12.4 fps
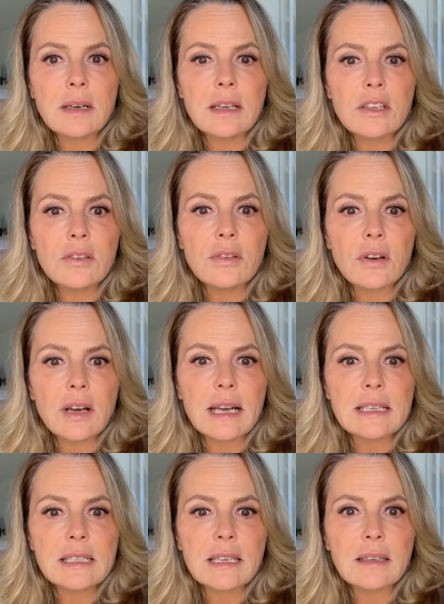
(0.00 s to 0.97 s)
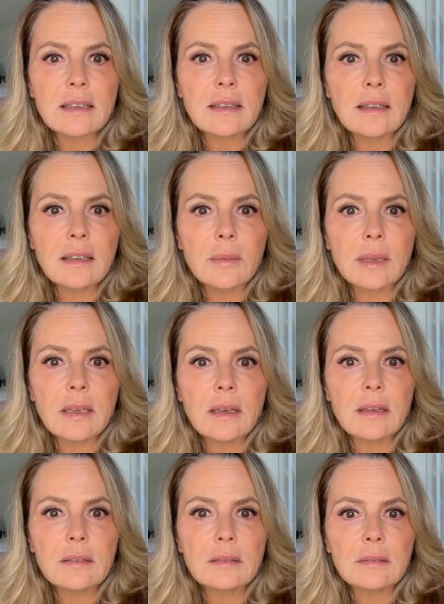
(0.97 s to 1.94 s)
Why are you not adding? Here we
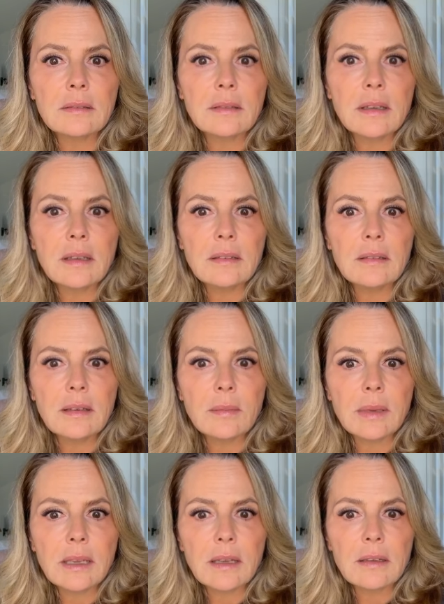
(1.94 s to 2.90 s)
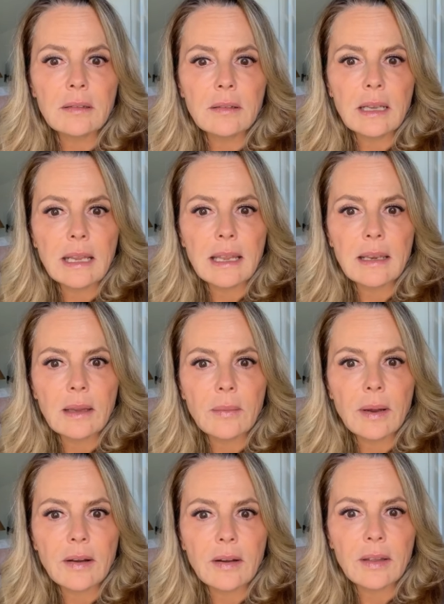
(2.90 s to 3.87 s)
go. No, there we go. Lainey,
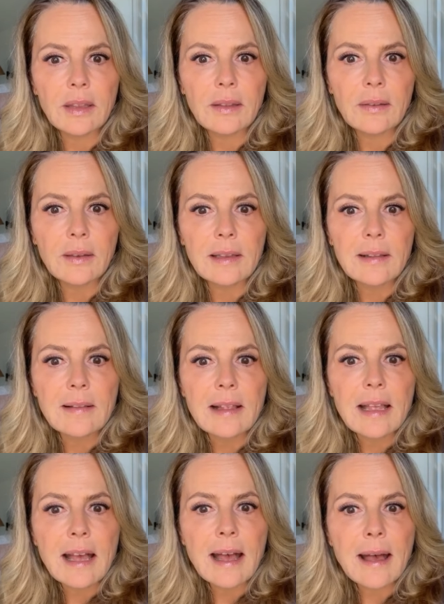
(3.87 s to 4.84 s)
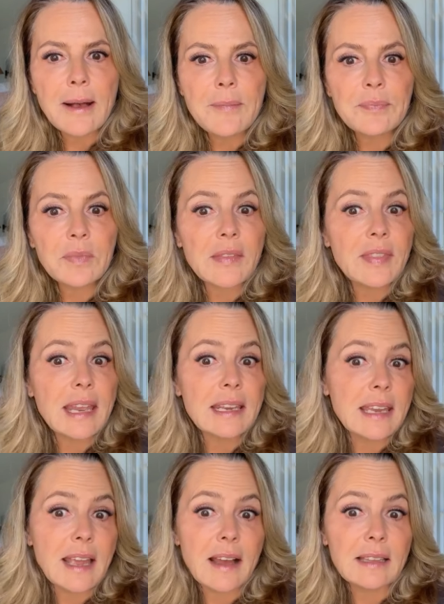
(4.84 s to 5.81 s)
where are you?
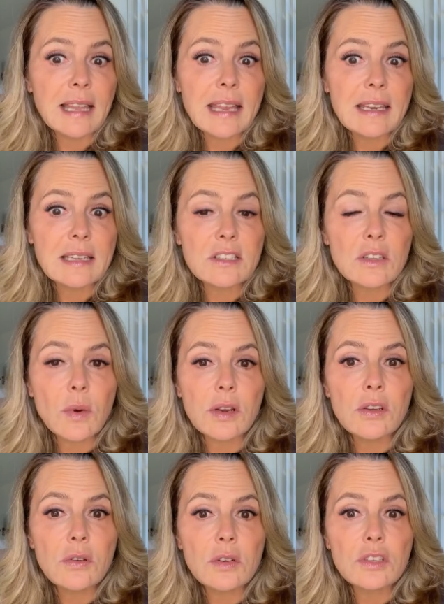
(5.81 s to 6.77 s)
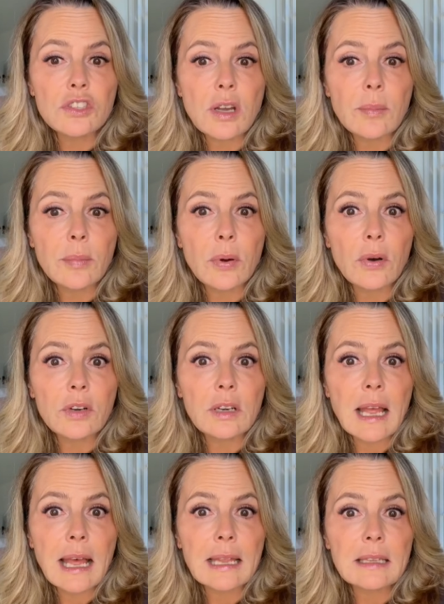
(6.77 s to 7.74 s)
Then yeah, Lainey is the one who can jump
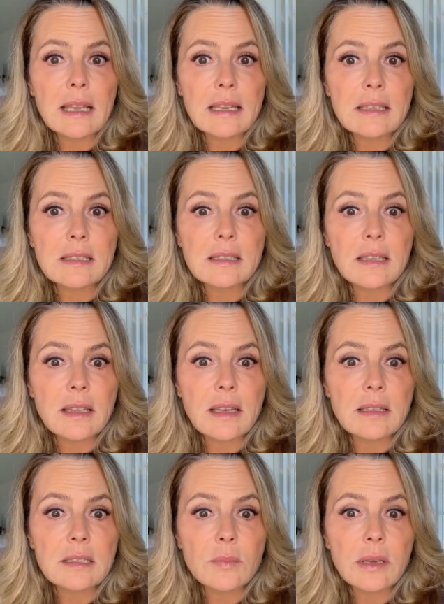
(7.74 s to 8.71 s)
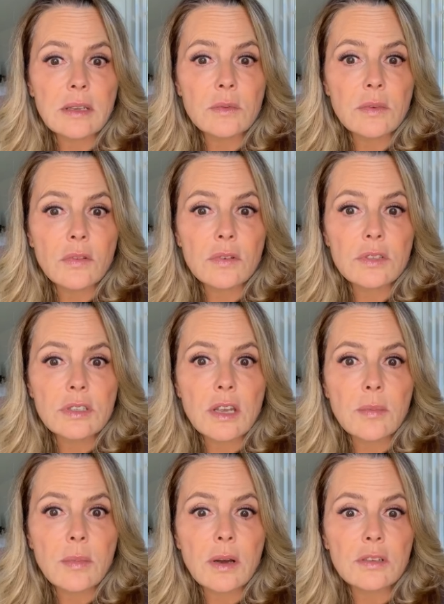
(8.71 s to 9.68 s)
on and add links to things because we've got
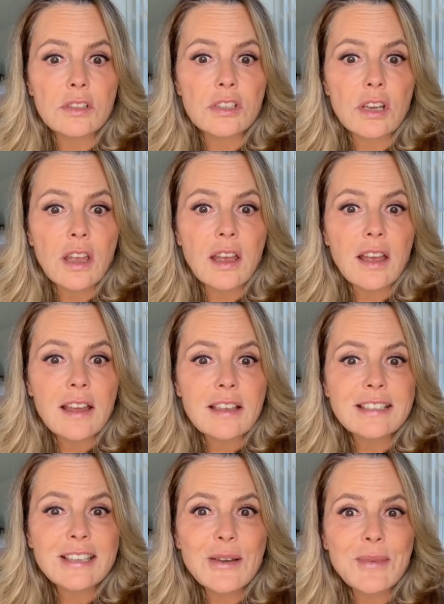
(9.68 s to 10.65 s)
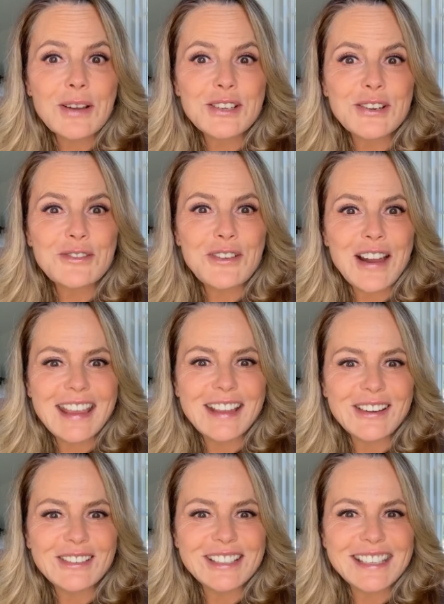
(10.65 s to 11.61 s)
so much
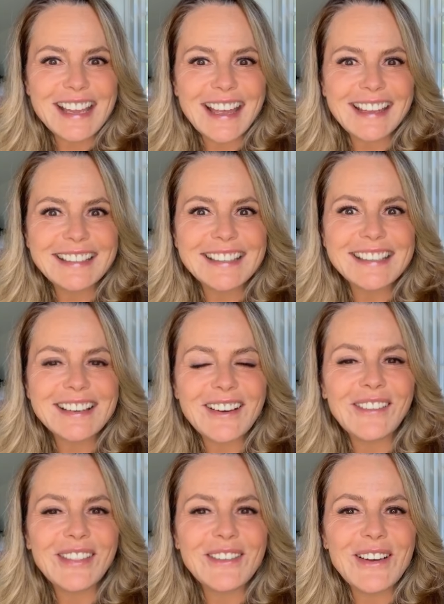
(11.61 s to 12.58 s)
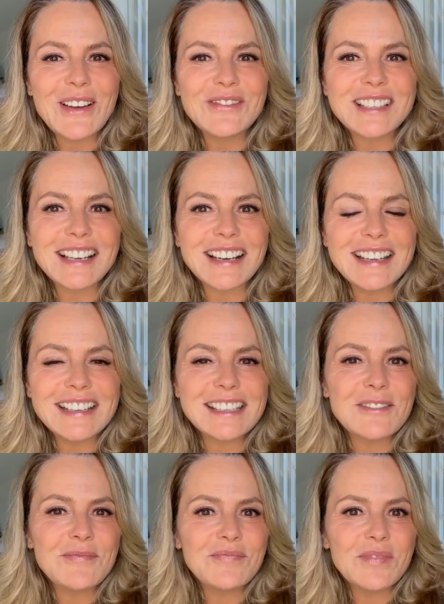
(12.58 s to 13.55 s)
great content on the
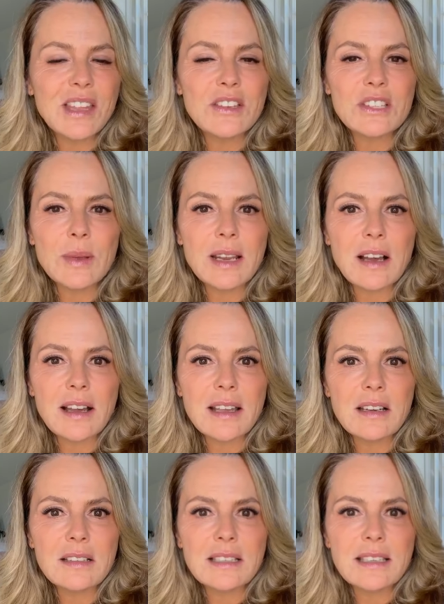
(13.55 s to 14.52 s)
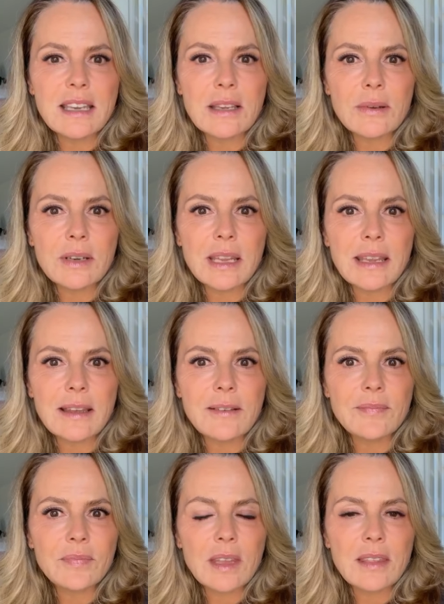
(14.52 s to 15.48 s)
website. No, sweetheart, I can't see you on
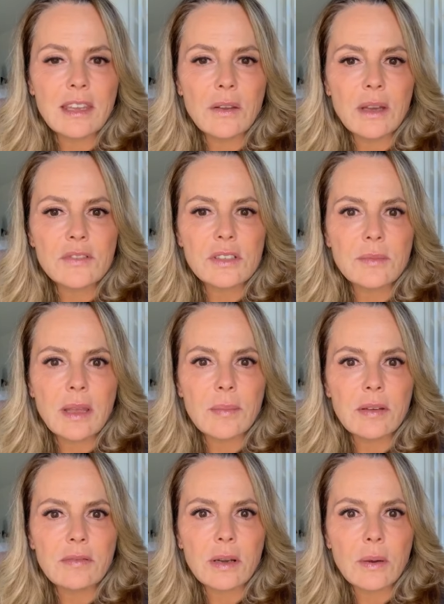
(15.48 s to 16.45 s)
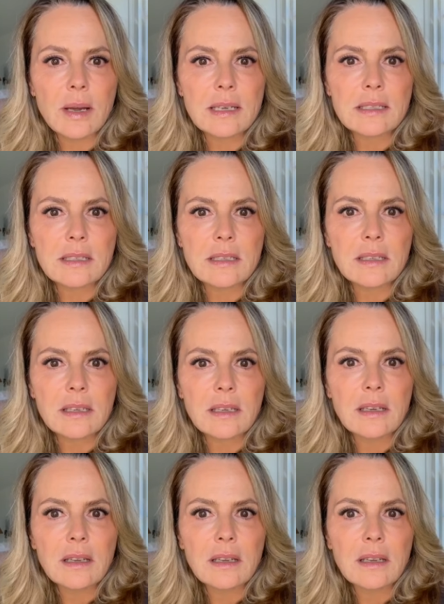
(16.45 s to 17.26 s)
here. I think you have to maybe request.